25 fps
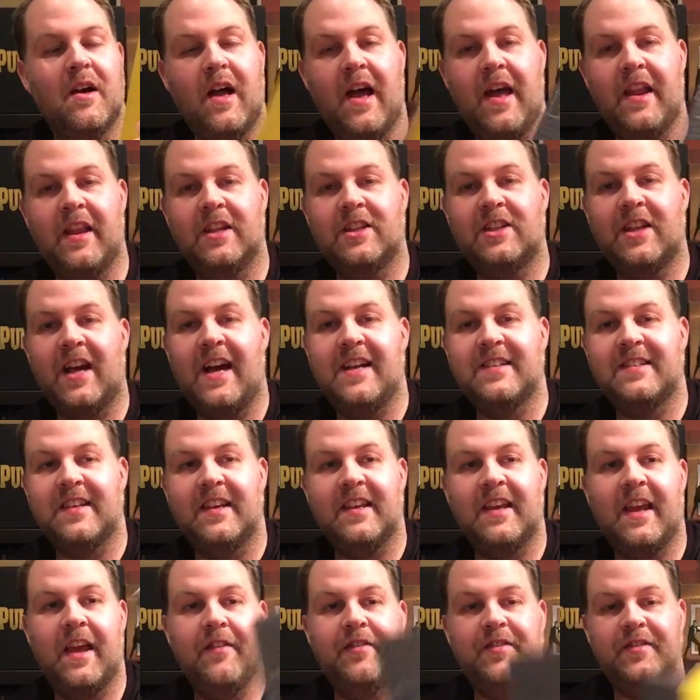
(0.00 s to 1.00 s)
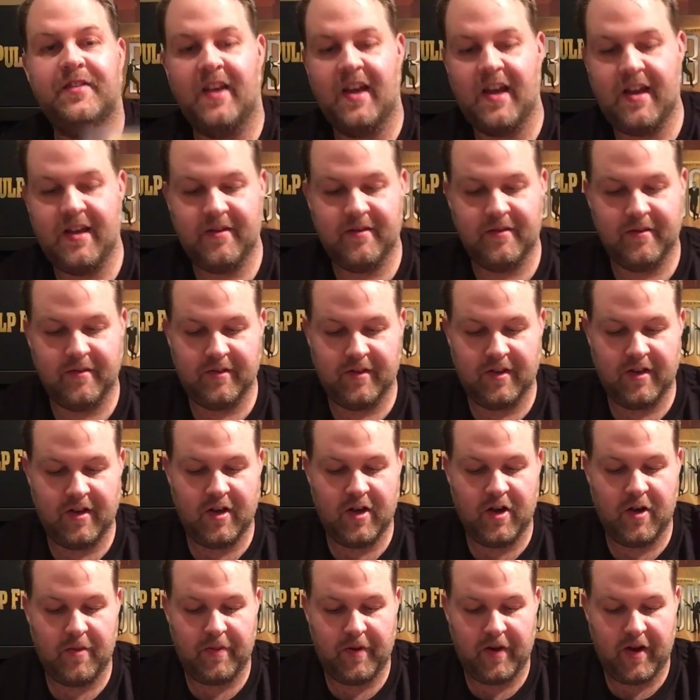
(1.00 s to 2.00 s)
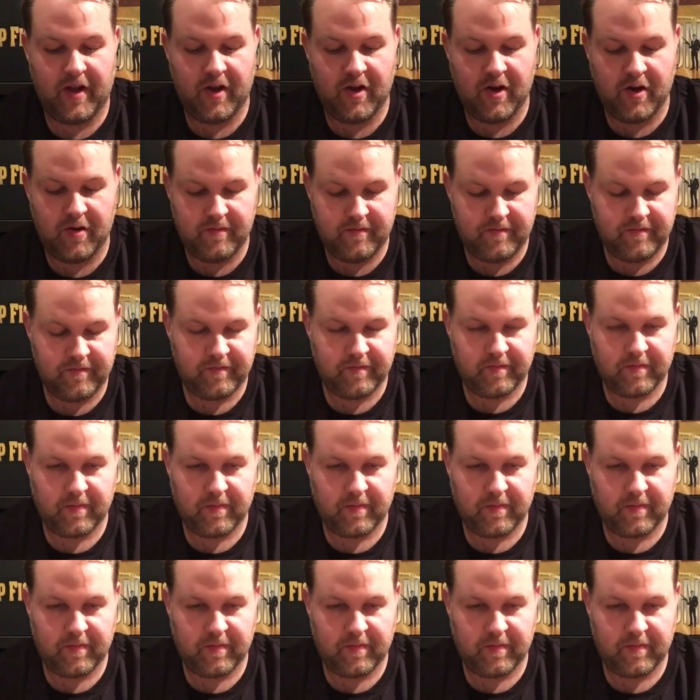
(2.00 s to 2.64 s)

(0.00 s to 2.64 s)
energizing gift set. Uh, open it up.